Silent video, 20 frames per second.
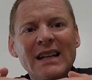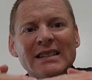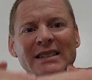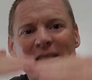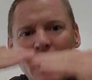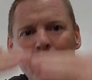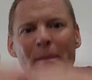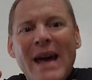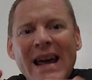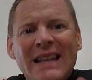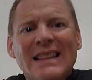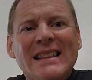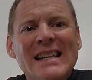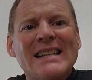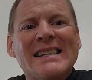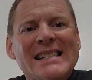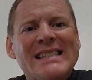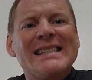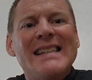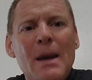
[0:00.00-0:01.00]
to make
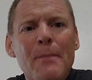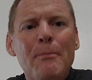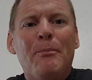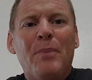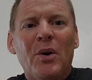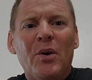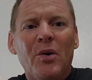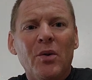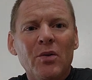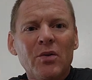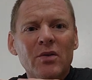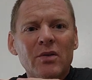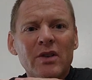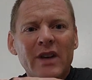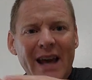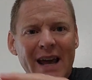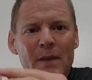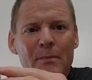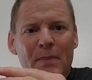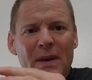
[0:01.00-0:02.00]
this simple,
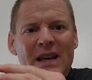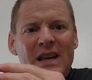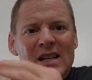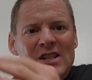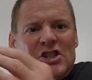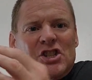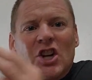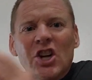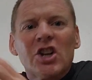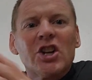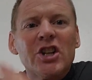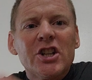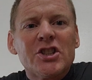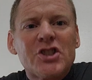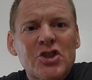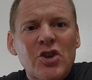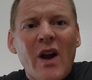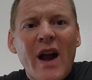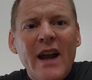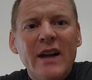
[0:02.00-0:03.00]
okay? Because they're gonna
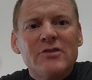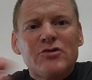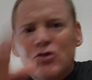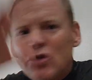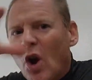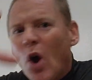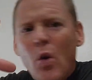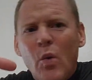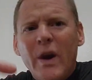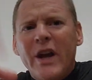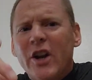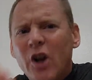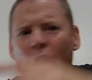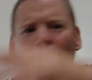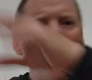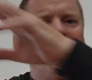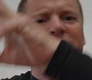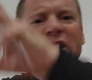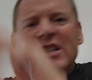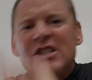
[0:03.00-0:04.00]
try and throw in
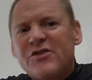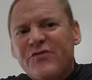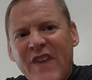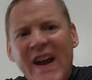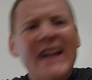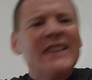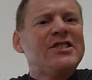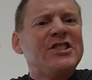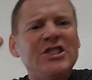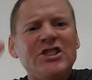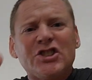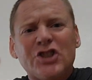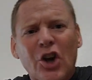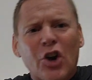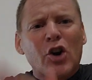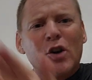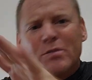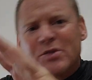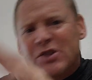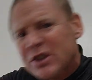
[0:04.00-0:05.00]
all these fancy
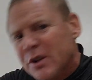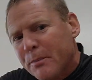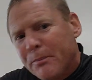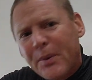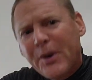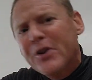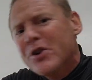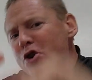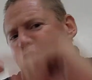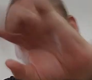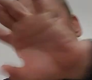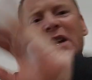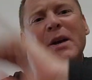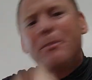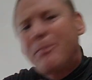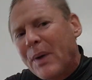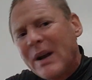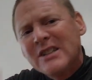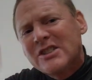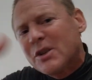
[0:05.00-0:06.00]
terms and the
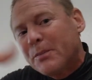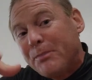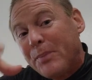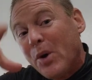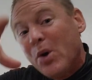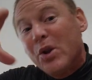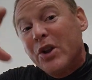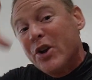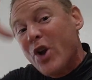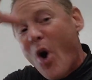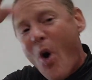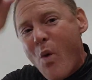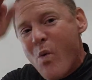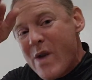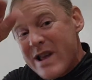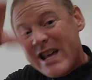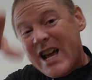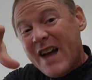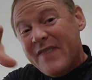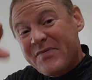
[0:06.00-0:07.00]
Bernoulli principle and, oh,
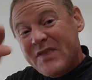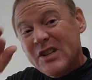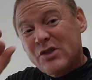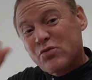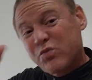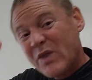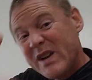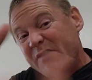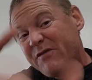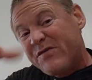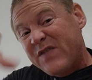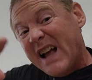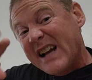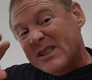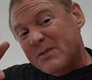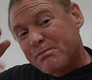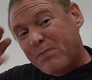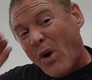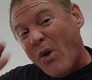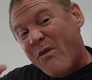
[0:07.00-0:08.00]
we got this
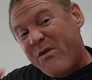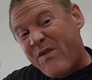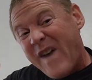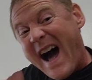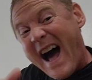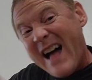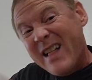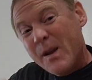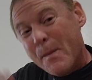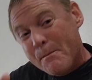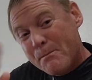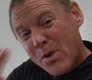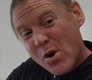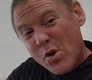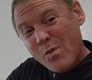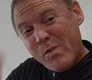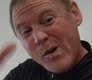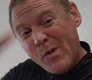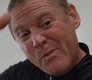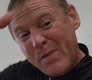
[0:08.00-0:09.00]
reflex profile and
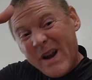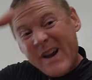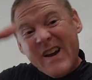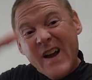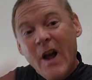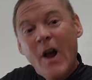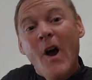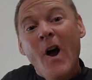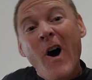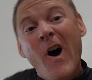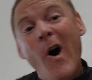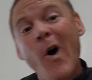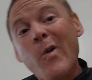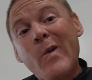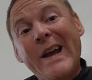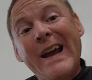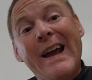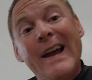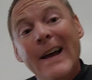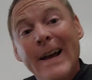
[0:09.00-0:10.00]
blah, blah, blah.
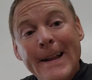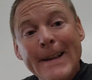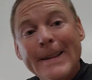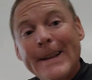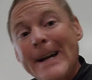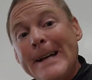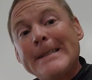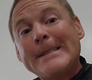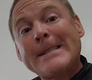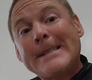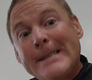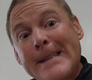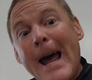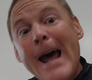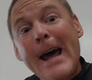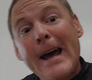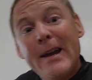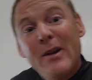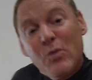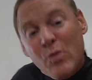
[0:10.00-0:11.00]
Okay, let's
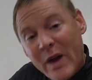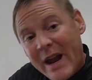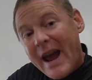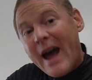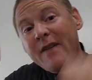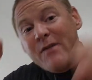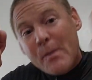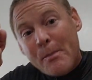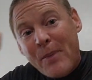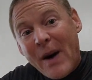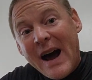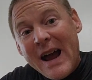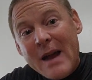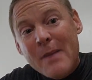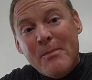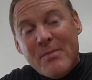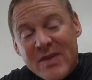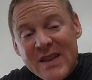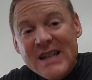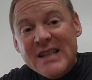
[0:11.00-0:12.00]
say we have a
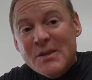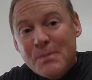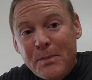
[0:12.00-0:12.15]
pipe this